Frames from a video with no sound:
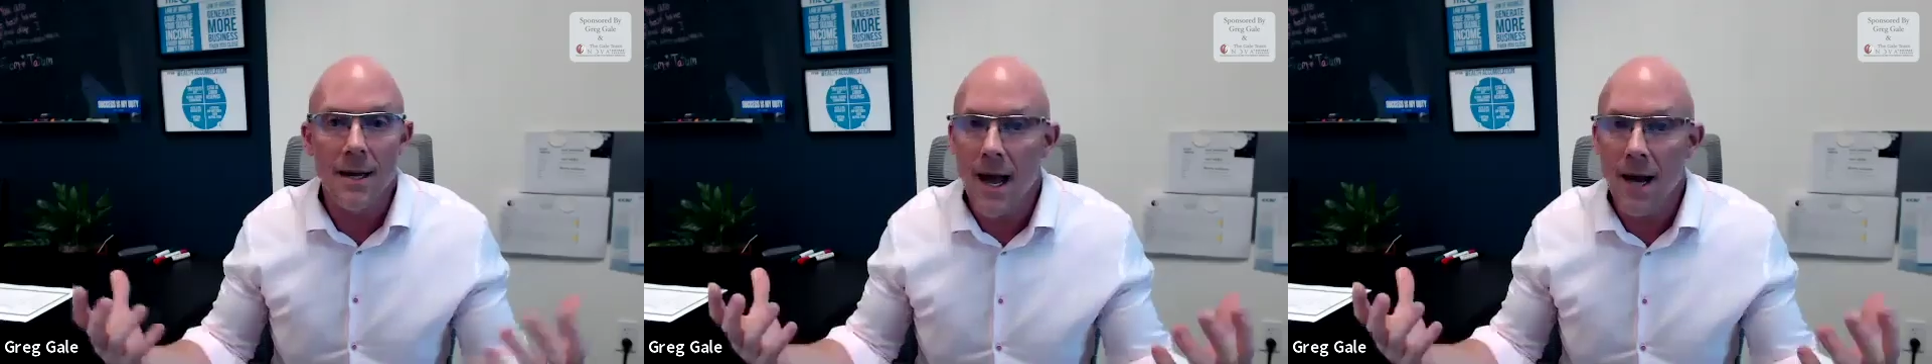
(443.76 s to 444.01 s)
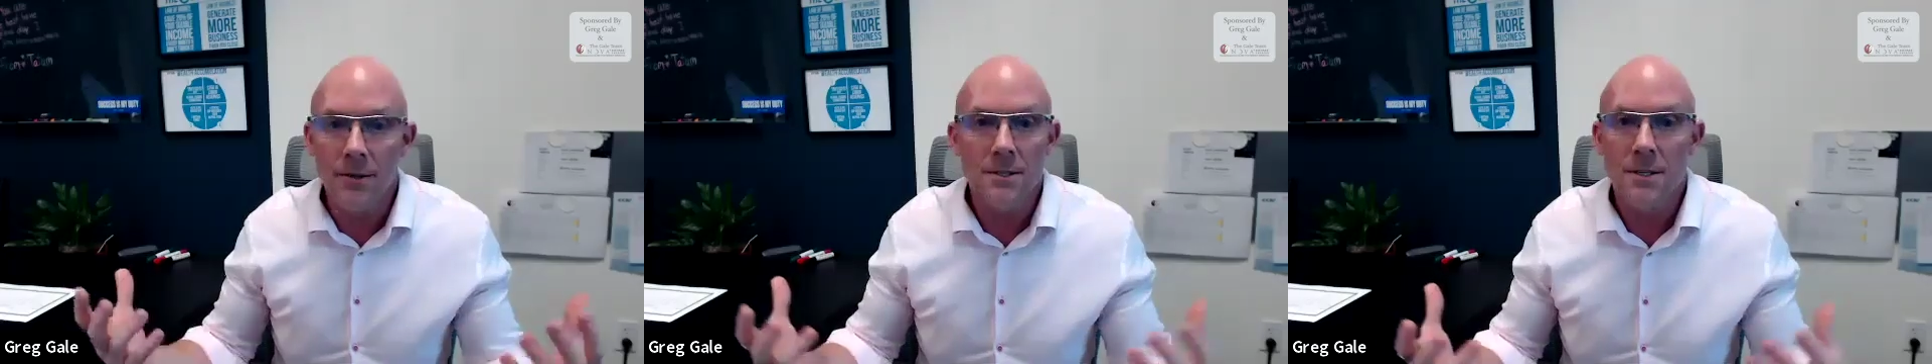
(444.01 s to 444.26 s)

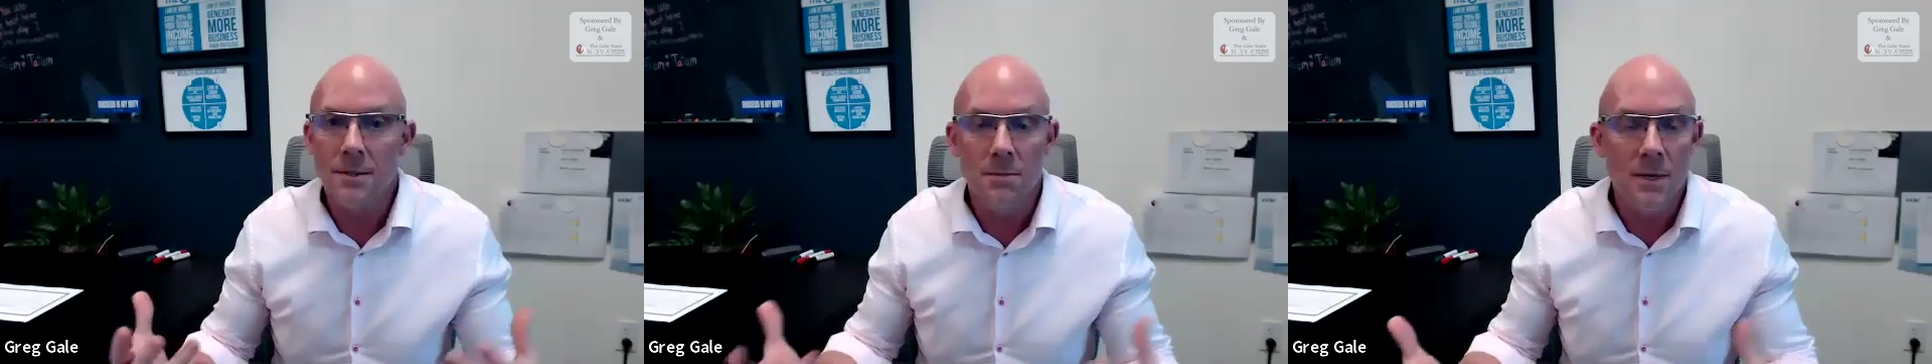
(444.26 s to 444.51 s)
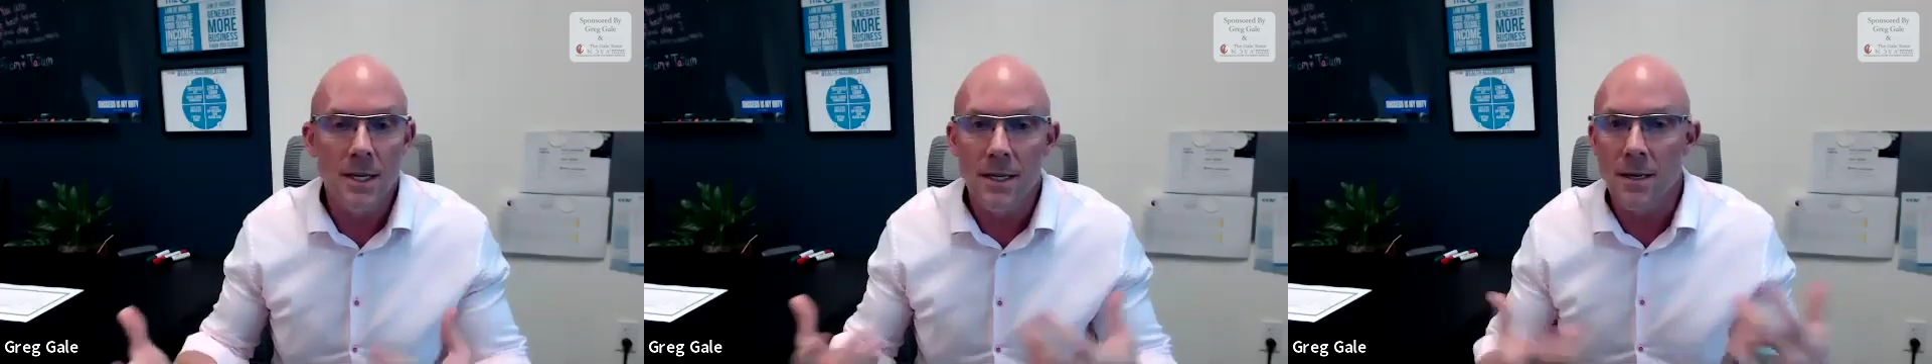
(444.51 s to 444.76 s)
Now it's just
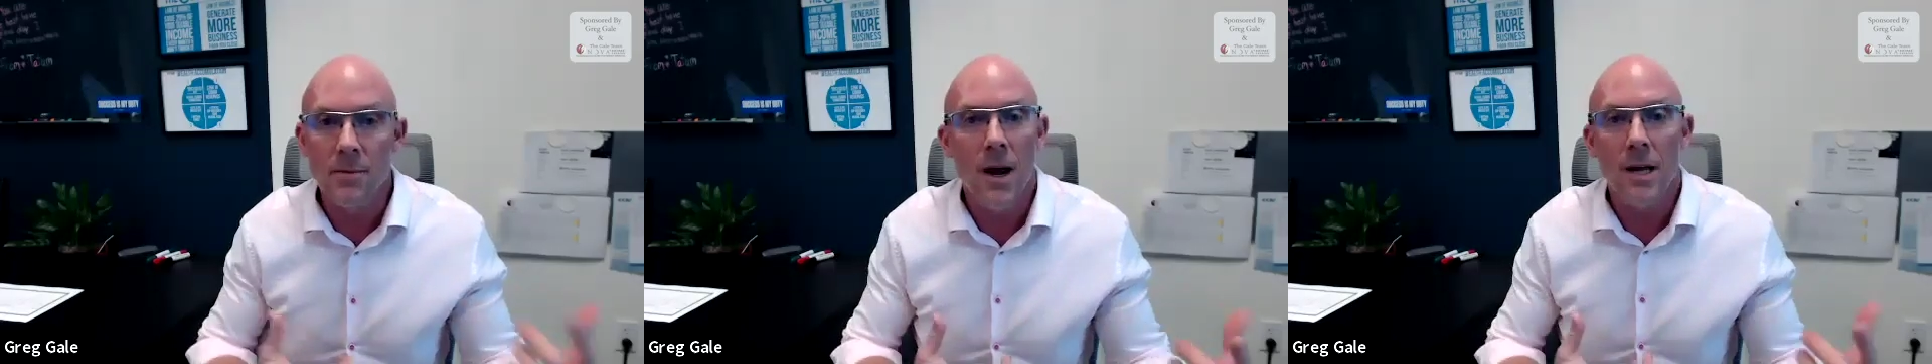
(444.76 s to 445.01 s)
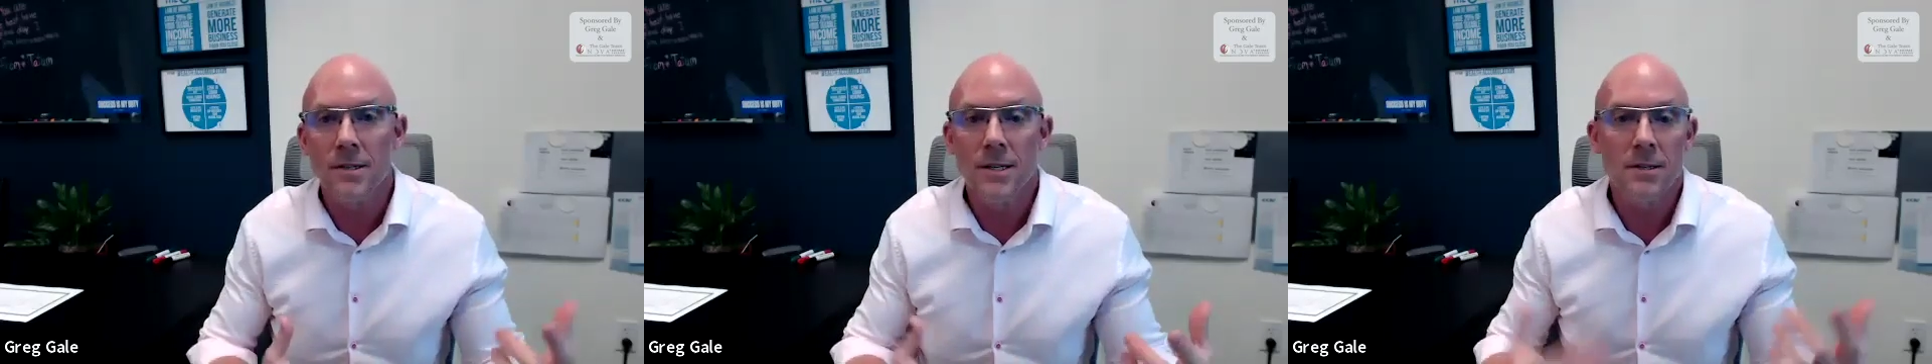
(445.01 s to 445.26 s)
me and the
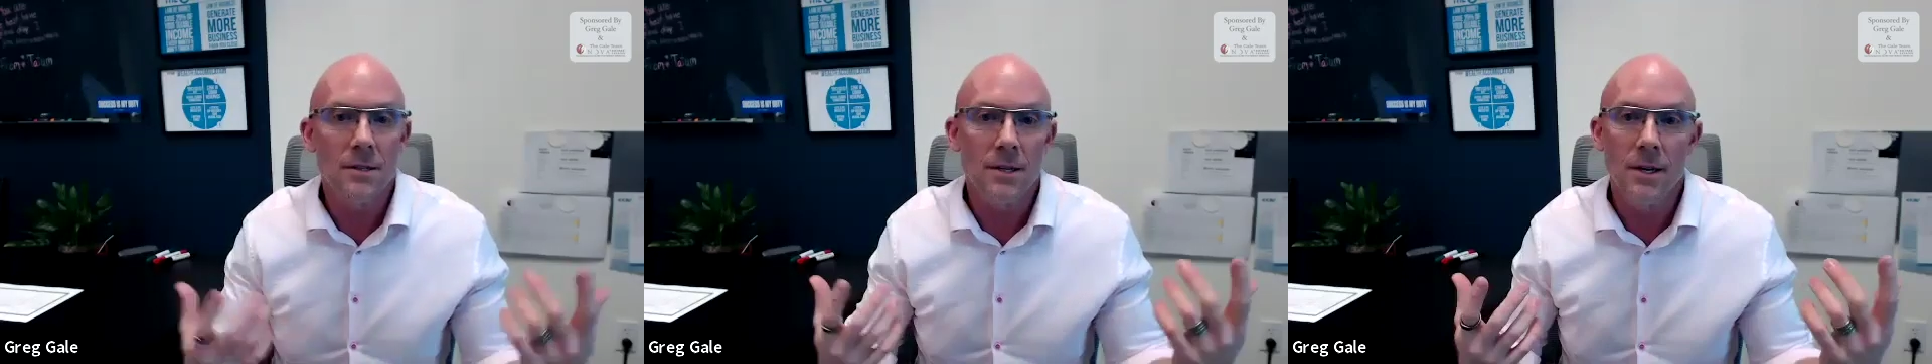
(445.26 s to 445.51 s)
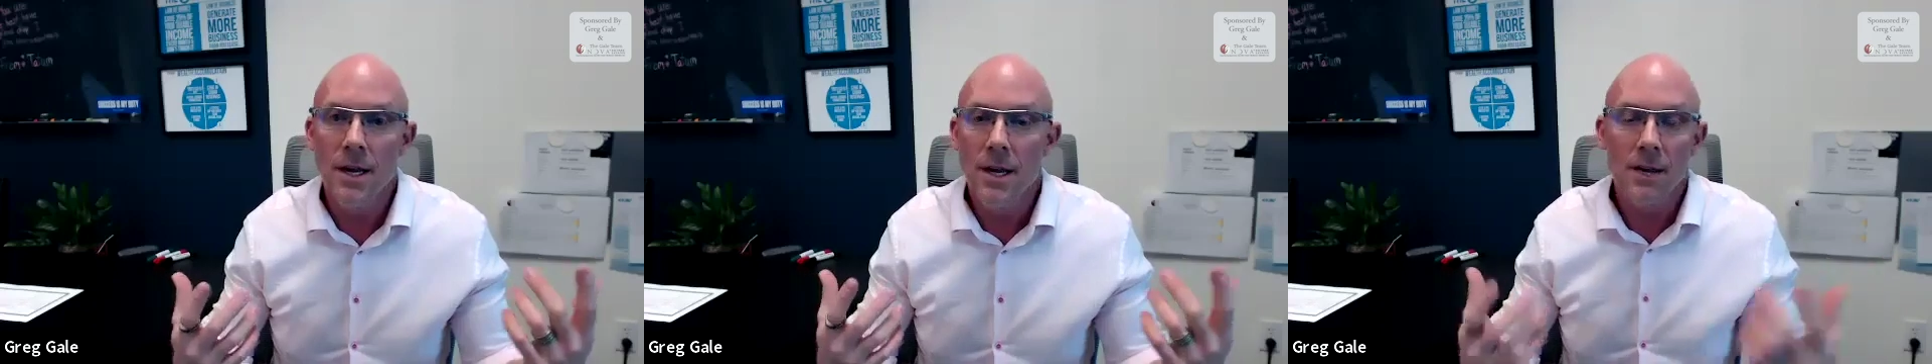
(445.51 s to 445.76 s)
processor.